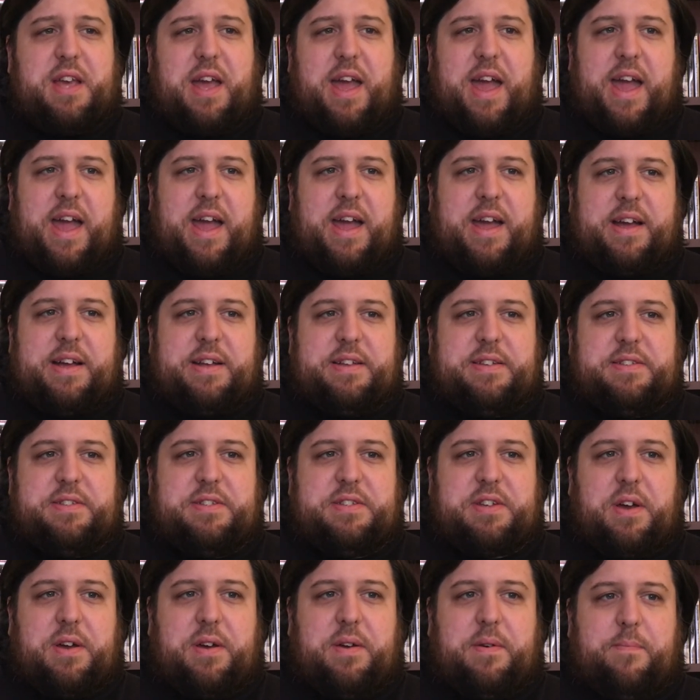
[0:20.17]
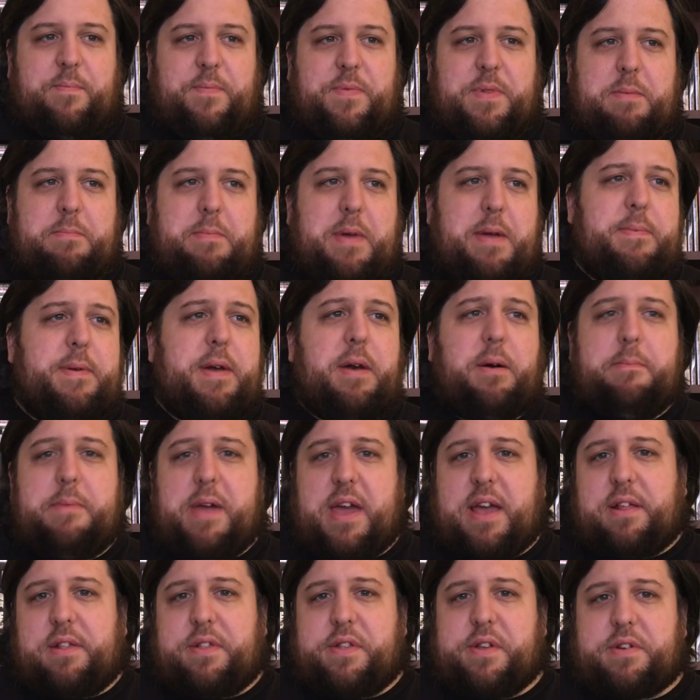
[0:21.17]
and maybe I'll
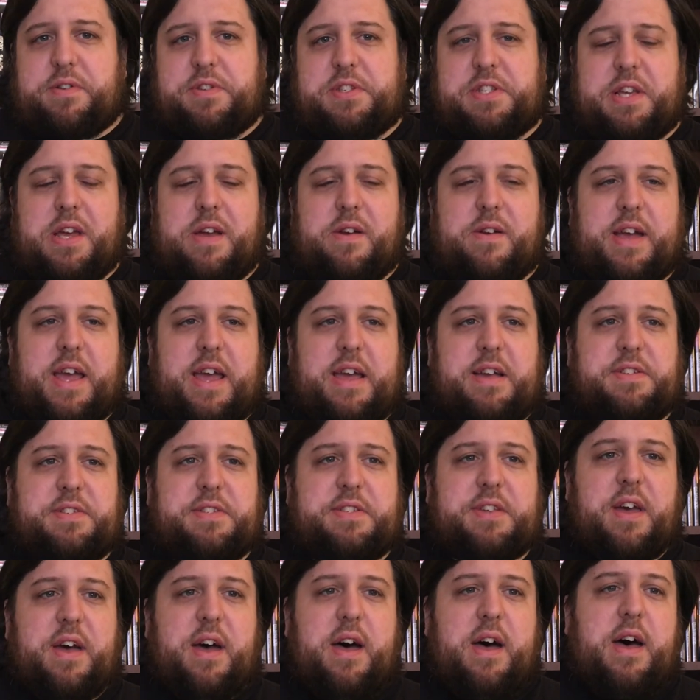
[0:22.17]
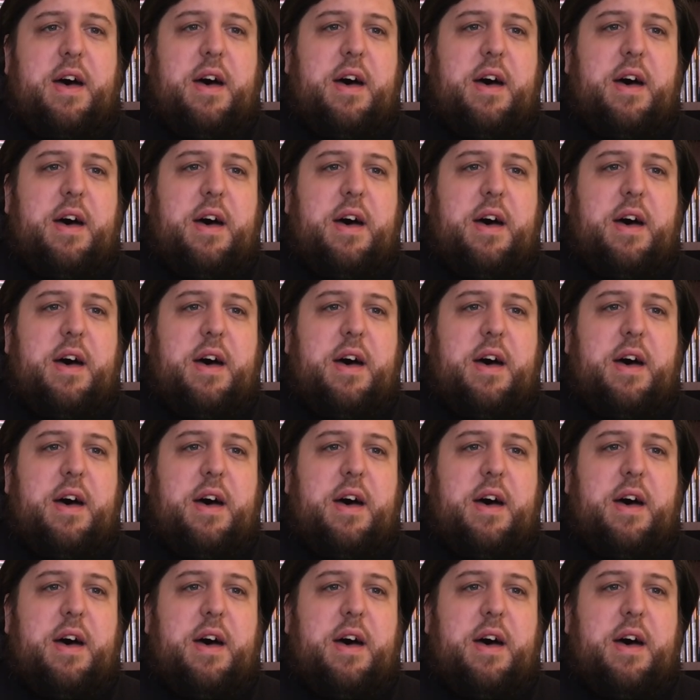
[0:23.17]
make a little series.